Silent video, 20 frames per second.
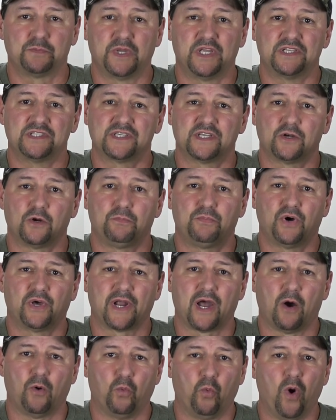means it'll put
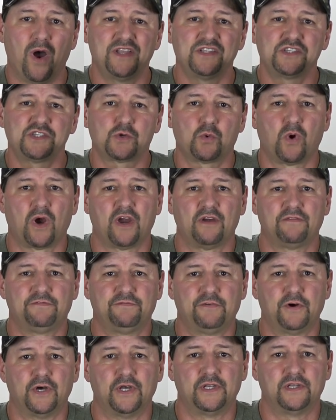out 1 square
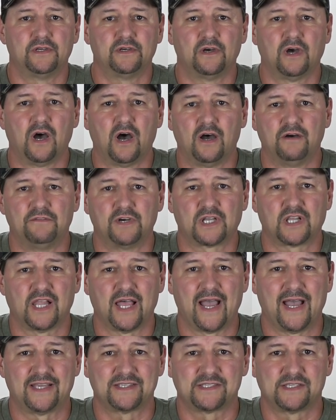foot of a
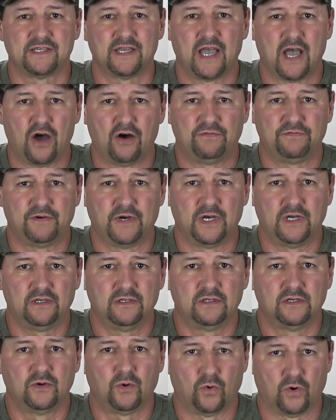class Alpha,
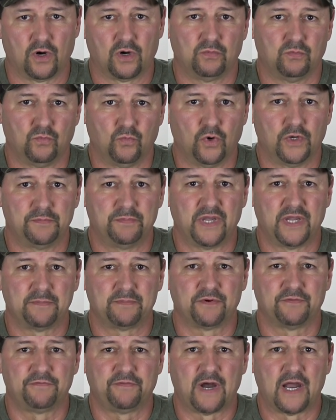or wood
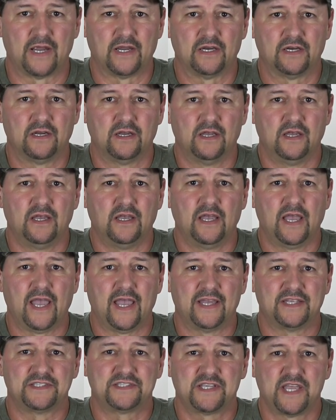paper fire,
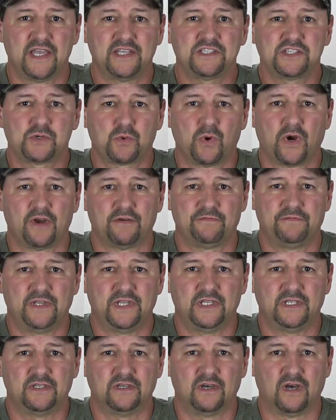and 10 square
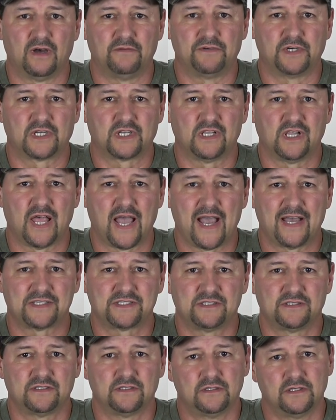feet of a
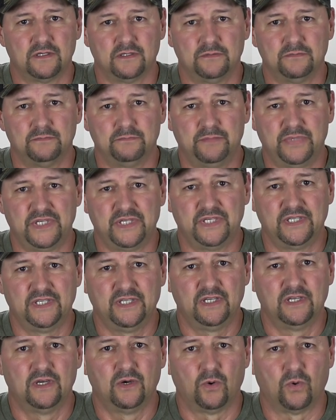class
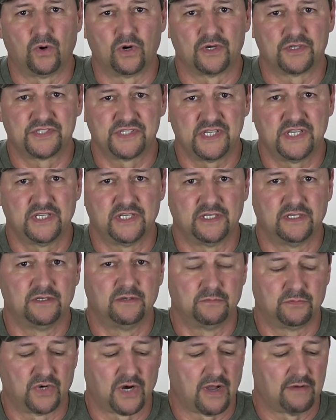B or C,
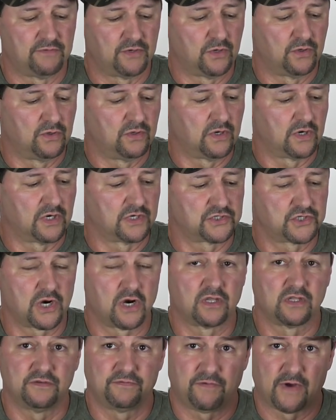Bravo or
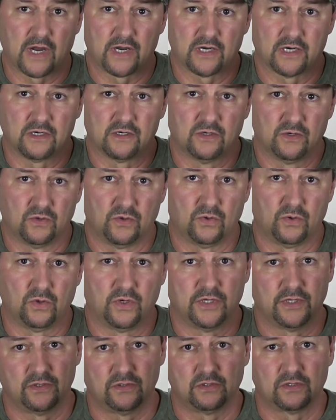Charlie fire,
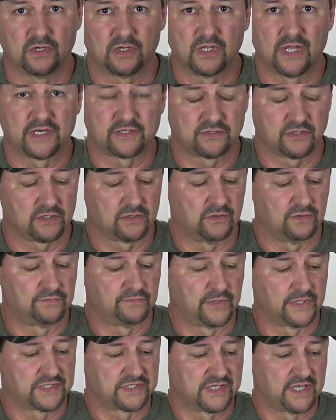oil or electrical,
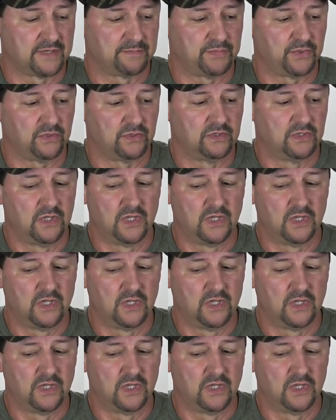for example.